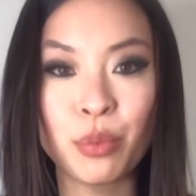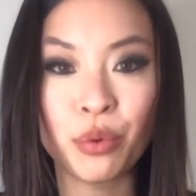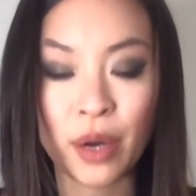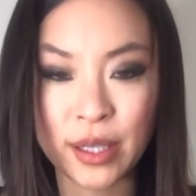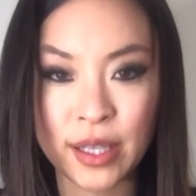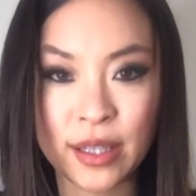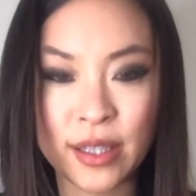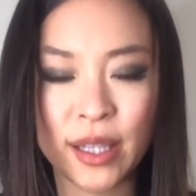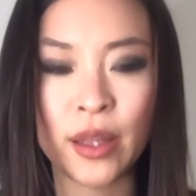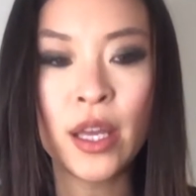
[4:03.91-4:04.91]

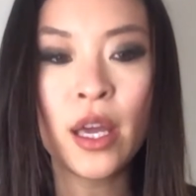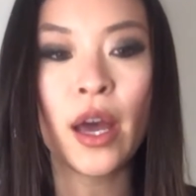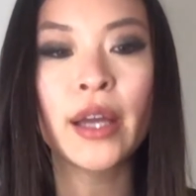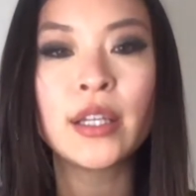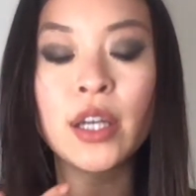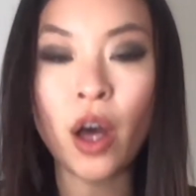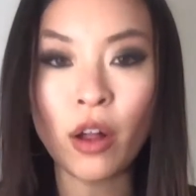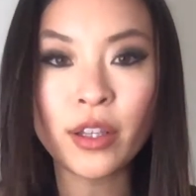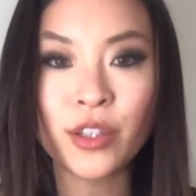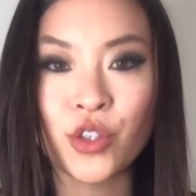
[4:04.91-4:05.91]
presence and
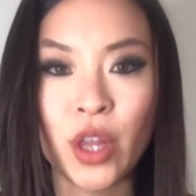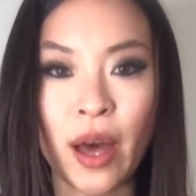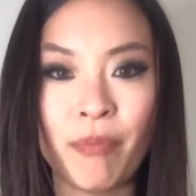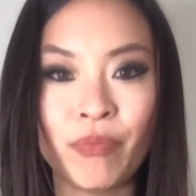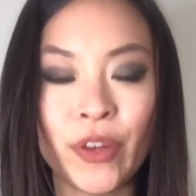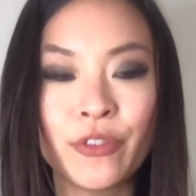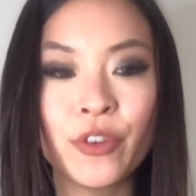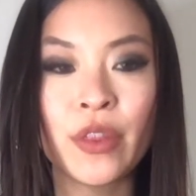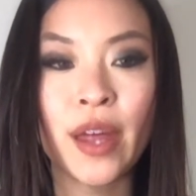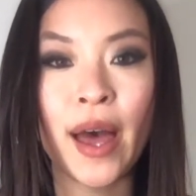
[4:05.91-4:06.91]
acknowledge them
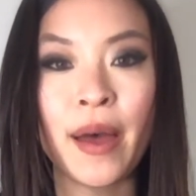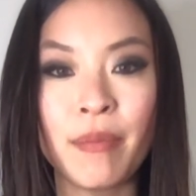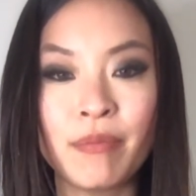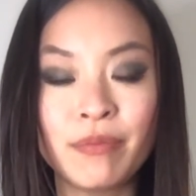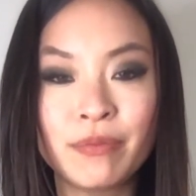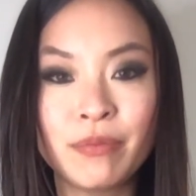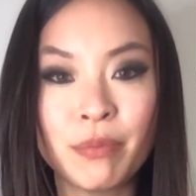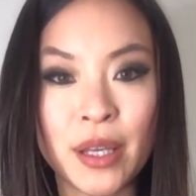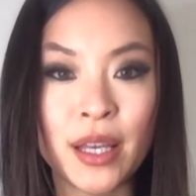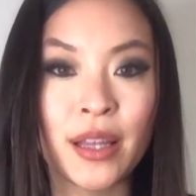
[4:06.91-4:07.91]
for them
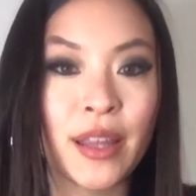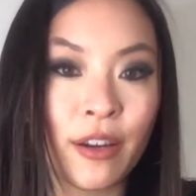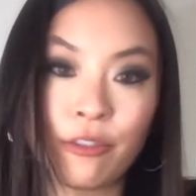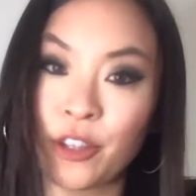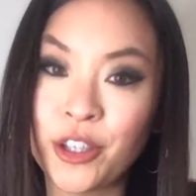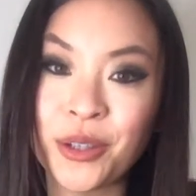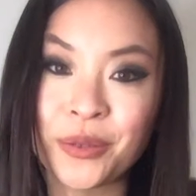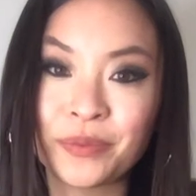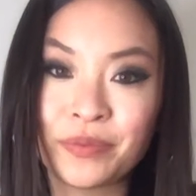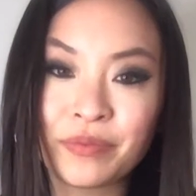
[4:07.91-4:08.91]
being there for you.
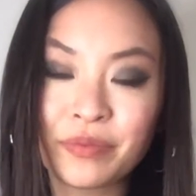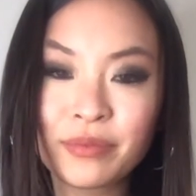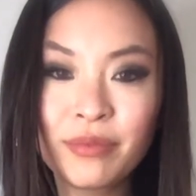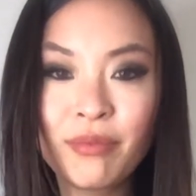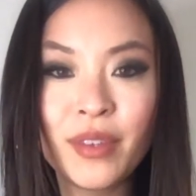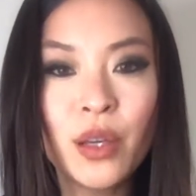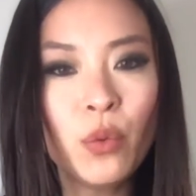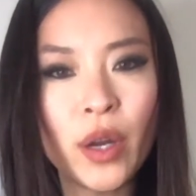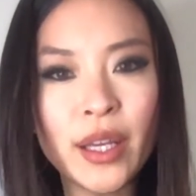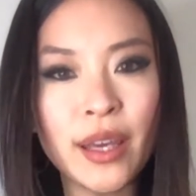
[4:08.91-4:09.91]

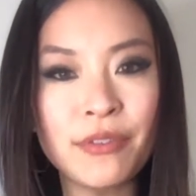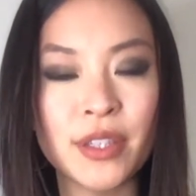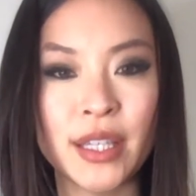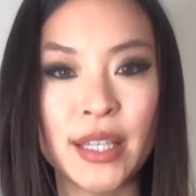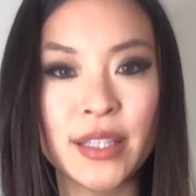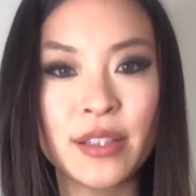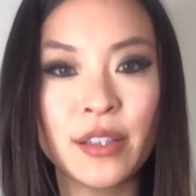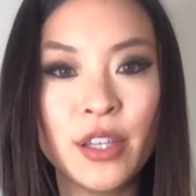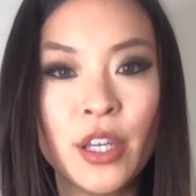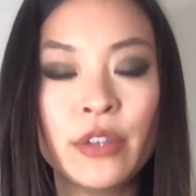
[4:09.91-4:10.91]
What a gift it is
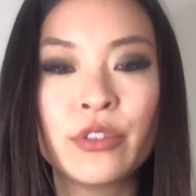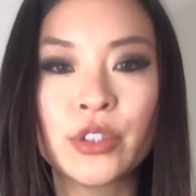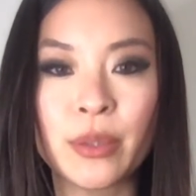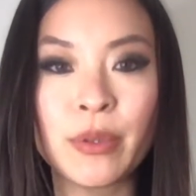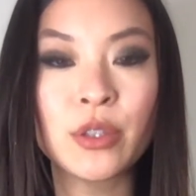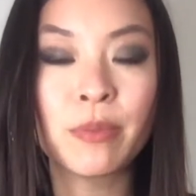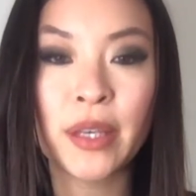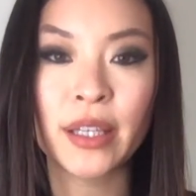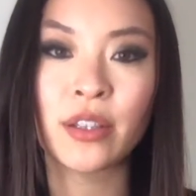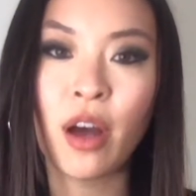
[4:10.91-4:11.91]
for someone to be
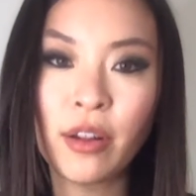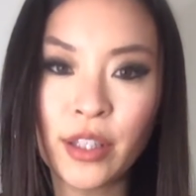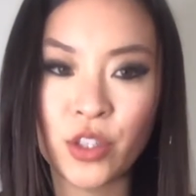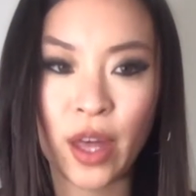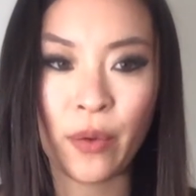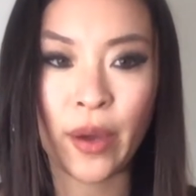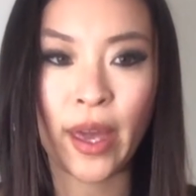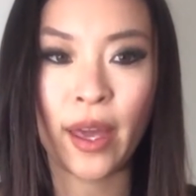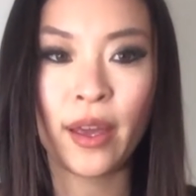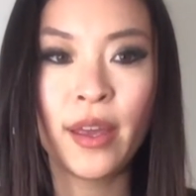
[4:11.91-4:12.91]
acknowledged that
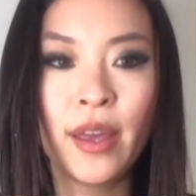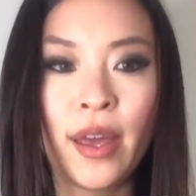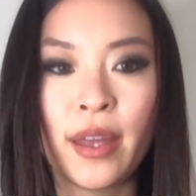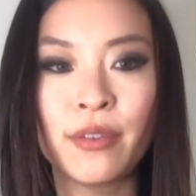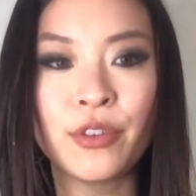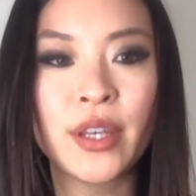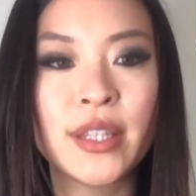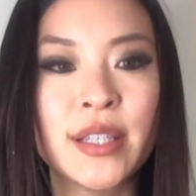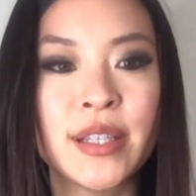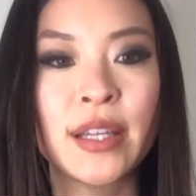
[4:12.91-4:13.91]
way. And if you get
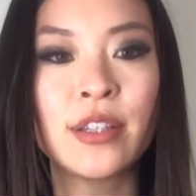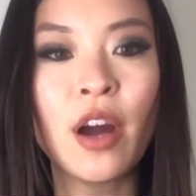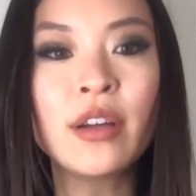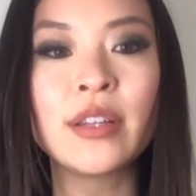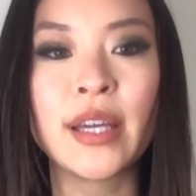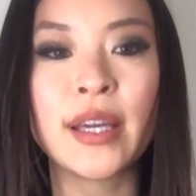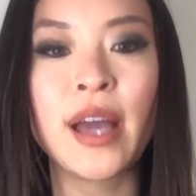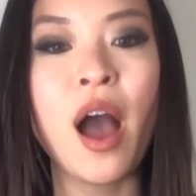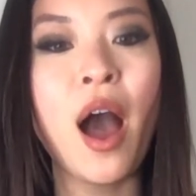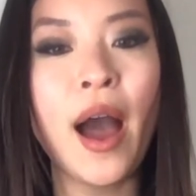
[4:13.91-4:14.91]
to say, darling,
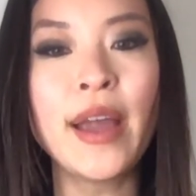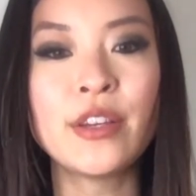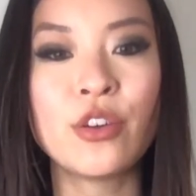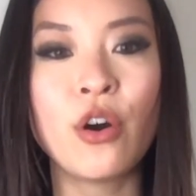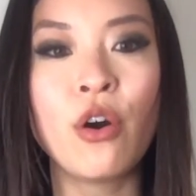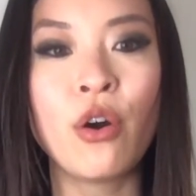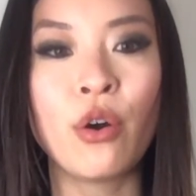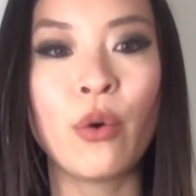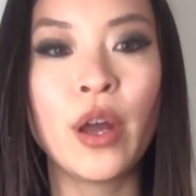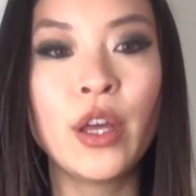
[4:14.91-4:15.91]
I
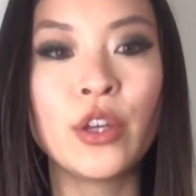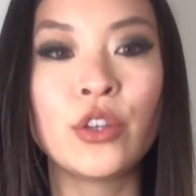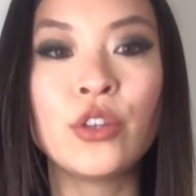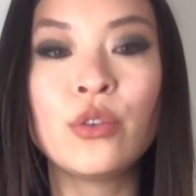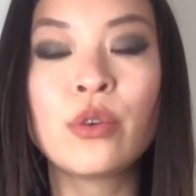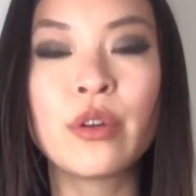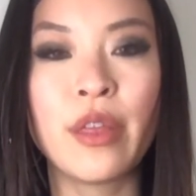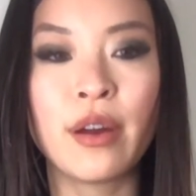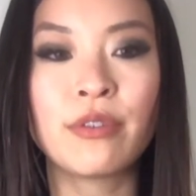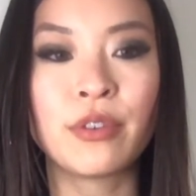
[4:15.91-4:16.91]
know you are
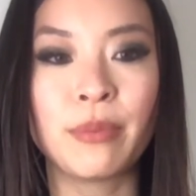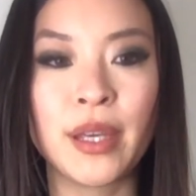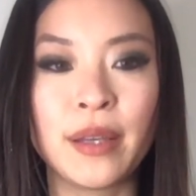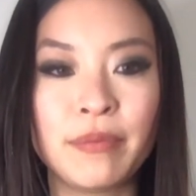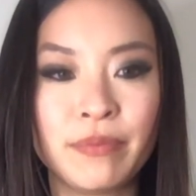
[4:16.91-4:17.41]
there for me.